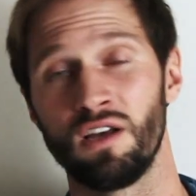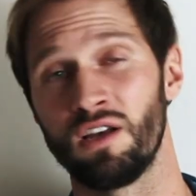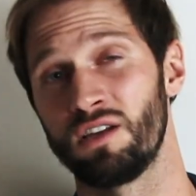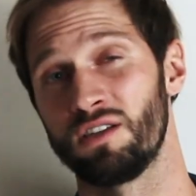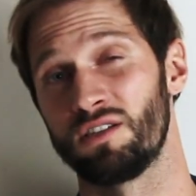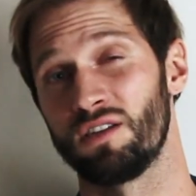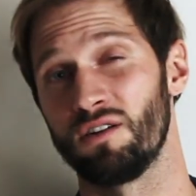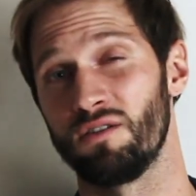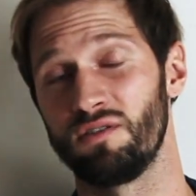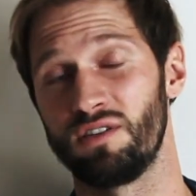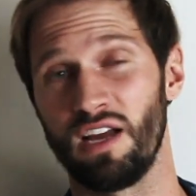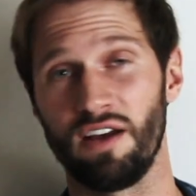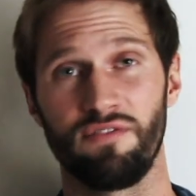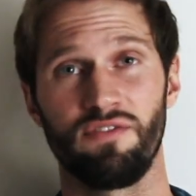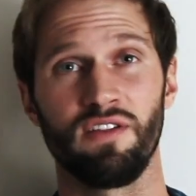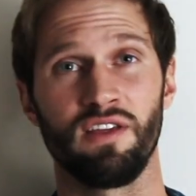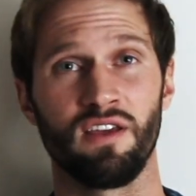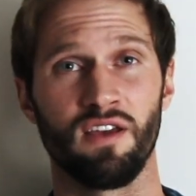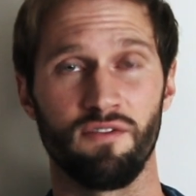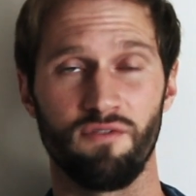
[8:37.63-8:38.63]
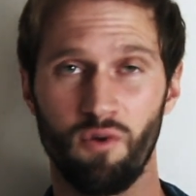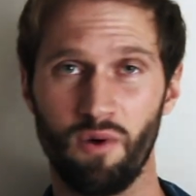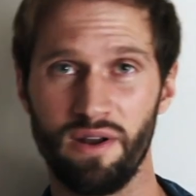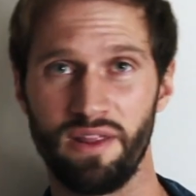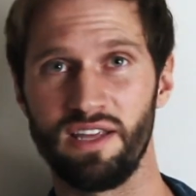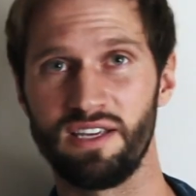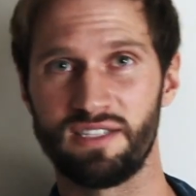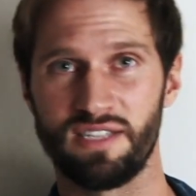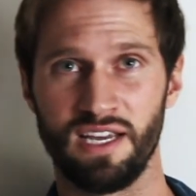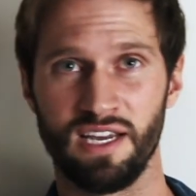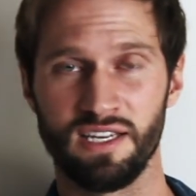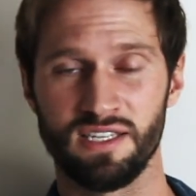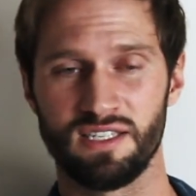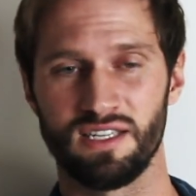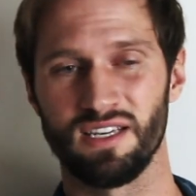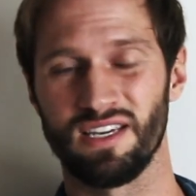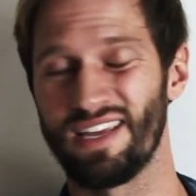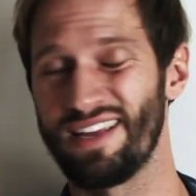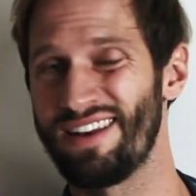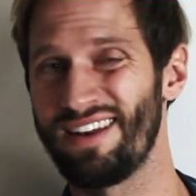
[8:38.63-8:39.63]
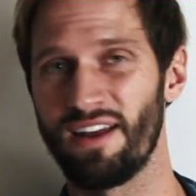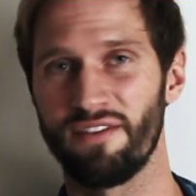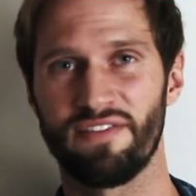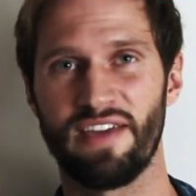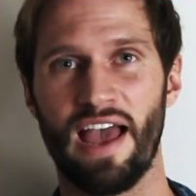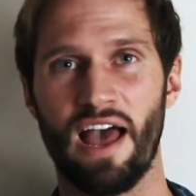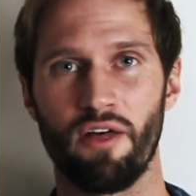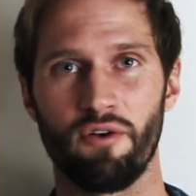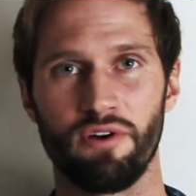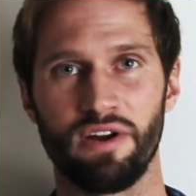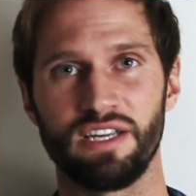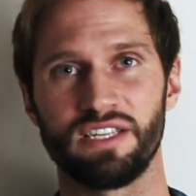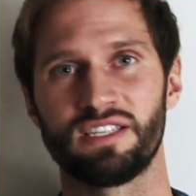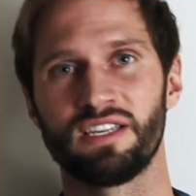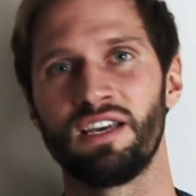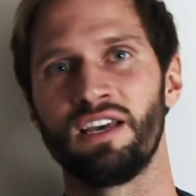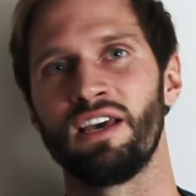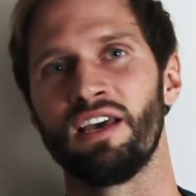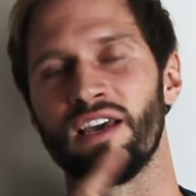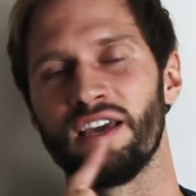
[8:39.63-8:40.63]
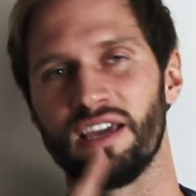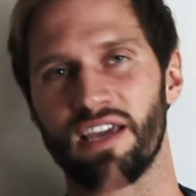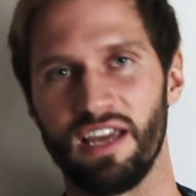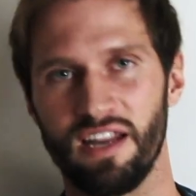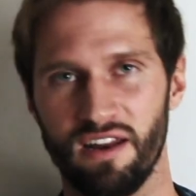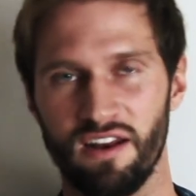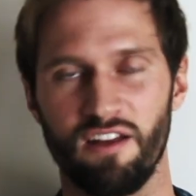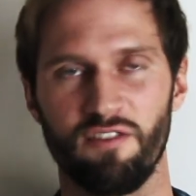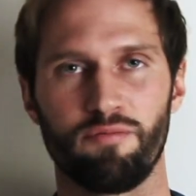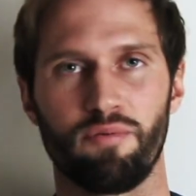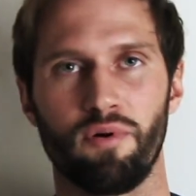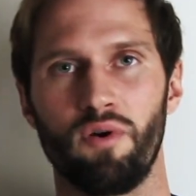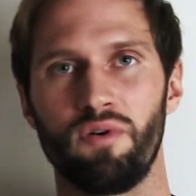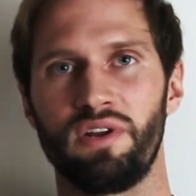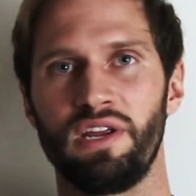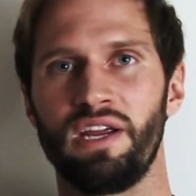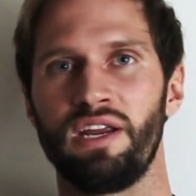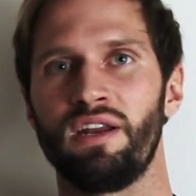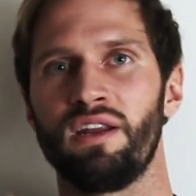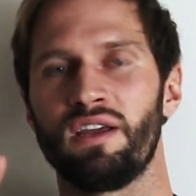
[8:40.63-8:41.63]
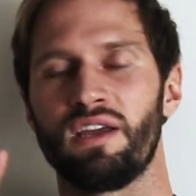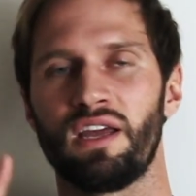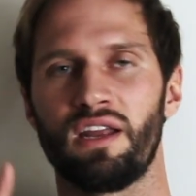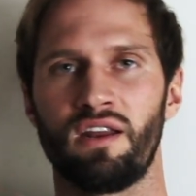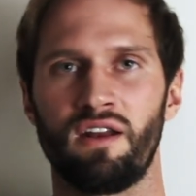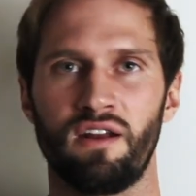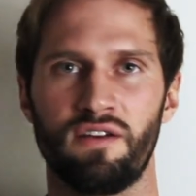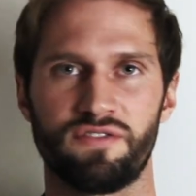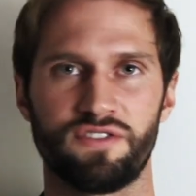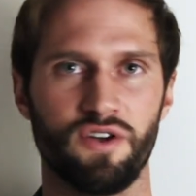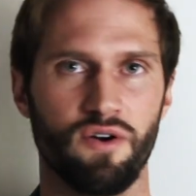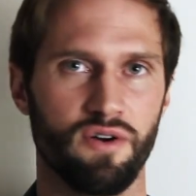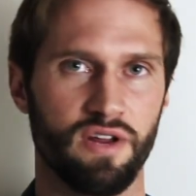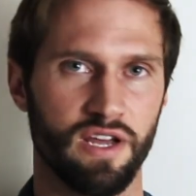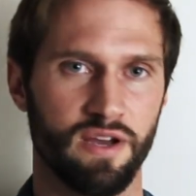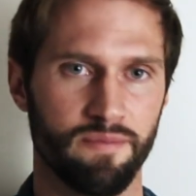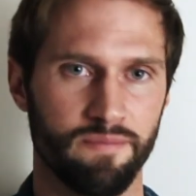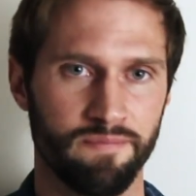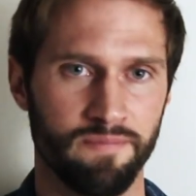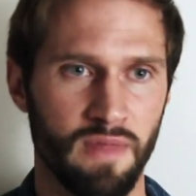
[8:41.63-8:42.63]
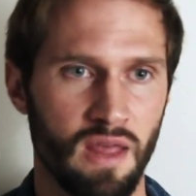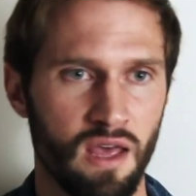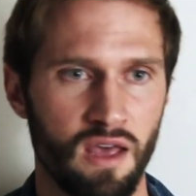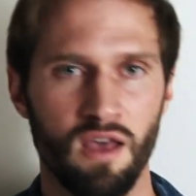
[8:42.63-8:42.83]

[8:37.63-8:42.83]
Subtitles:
So definitely avoid these things, get enough calories, get enough protein, get enough sodium.